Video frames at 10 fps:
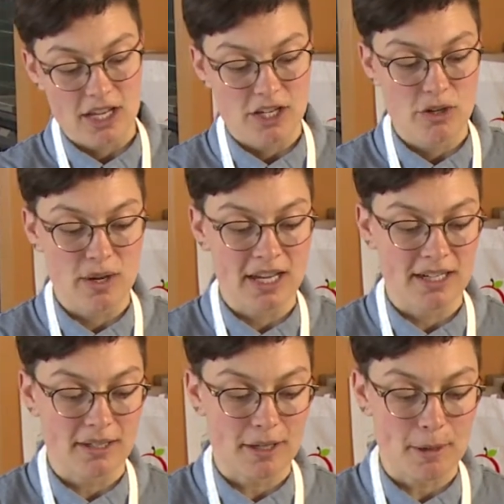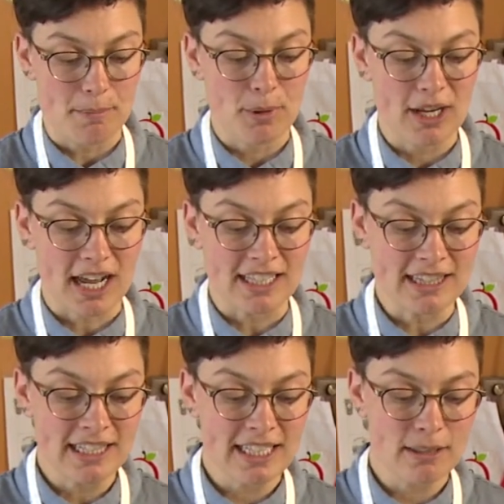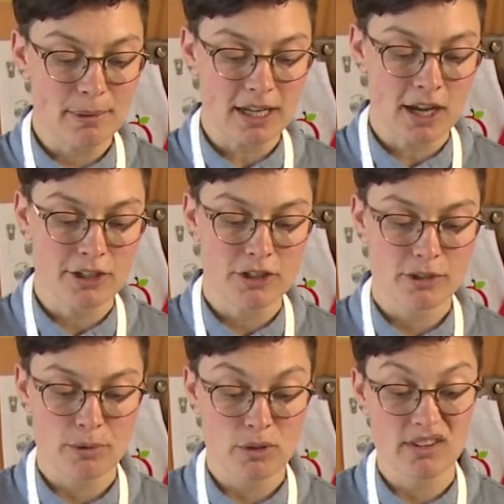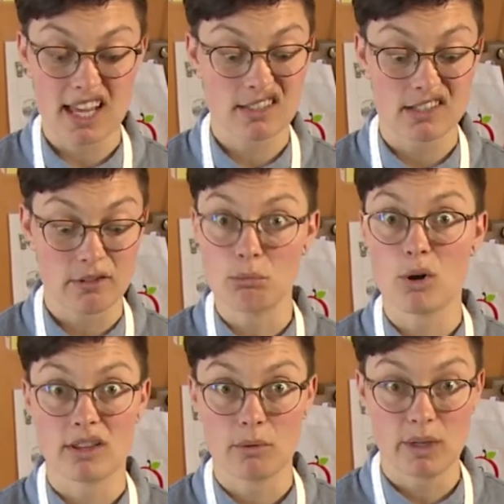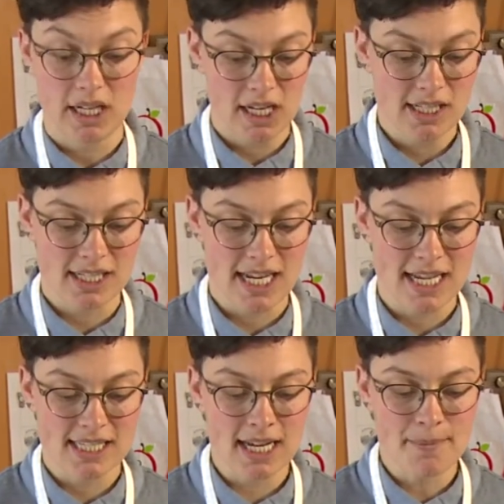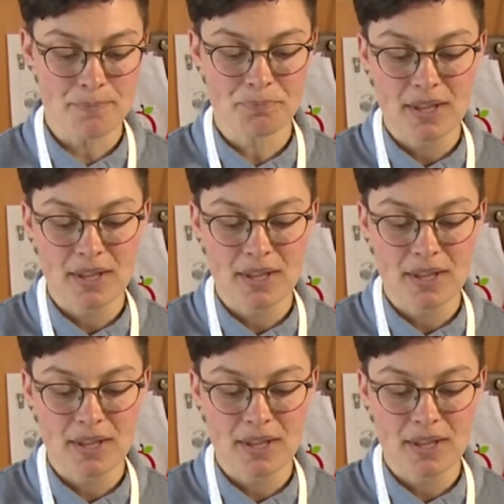you can put a little bit on your spoon. That's even more than we need to taste it.